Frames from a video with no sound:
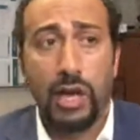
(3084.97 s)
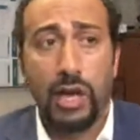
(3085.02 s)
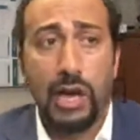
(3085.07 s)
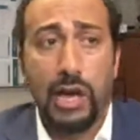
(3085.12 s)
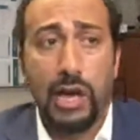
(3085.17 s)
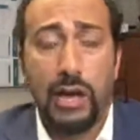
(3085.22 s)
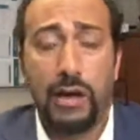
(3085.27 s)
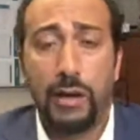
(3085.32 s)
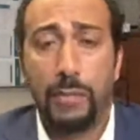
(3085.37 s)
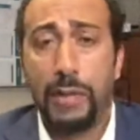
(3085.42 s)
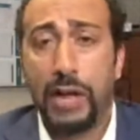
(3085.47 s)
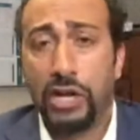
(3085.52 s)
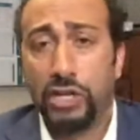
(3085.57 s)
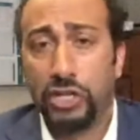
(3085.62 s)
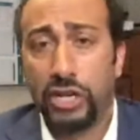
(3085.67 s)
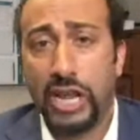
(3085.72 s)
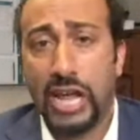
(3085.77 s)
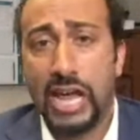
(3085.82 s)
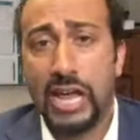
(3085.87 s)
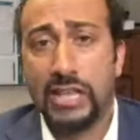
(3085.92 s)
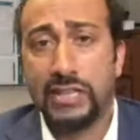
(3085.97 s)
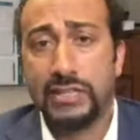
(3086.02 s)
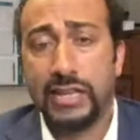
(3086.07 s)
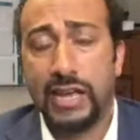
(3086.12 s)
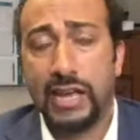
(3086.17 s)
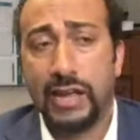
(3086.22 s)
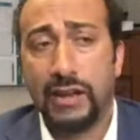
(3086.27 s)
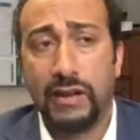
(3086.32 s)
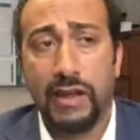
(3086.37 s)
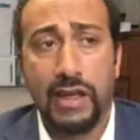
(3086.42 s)
uh, a patient has a,
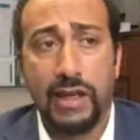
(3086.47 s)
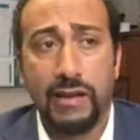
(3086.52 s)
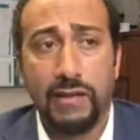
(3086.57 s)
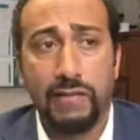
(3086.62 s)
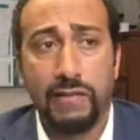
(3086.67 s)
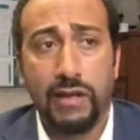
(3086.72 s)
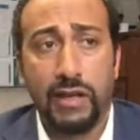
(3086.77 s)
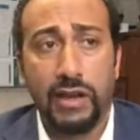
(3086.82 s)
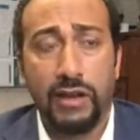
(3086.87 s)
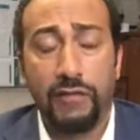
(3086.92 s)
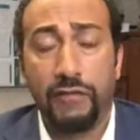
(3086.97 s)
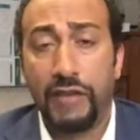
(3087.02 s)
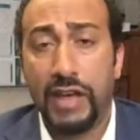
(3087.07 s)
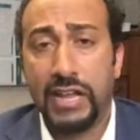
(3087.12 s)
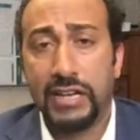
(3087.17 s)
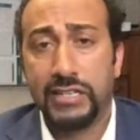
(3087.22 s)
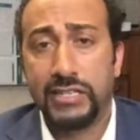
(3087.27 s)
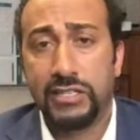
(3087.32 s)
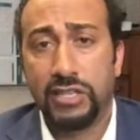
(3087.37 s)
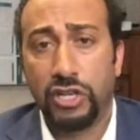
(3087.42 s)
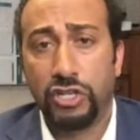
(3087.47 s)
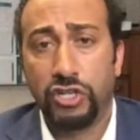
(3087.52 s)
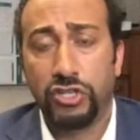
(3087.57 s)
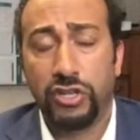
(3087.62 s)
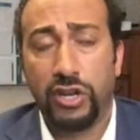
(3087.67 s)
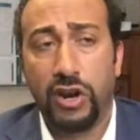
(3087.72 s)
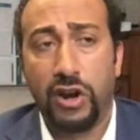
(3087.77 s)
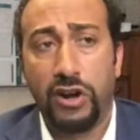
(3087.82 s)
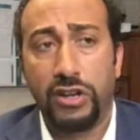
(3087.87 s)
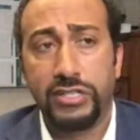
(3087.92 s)
a an event such as
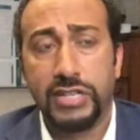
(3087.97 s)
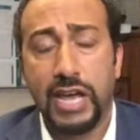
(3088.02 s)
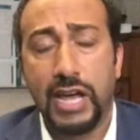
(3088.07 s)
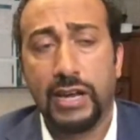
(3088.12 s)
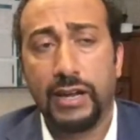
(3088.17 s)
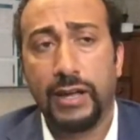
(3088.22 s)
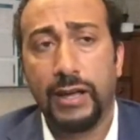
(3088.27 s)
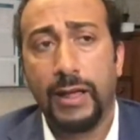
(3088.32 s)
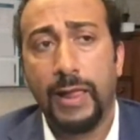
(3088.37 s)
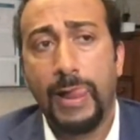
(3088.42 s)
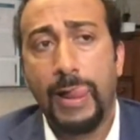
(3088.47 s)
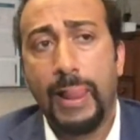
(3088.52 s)
a heart attack.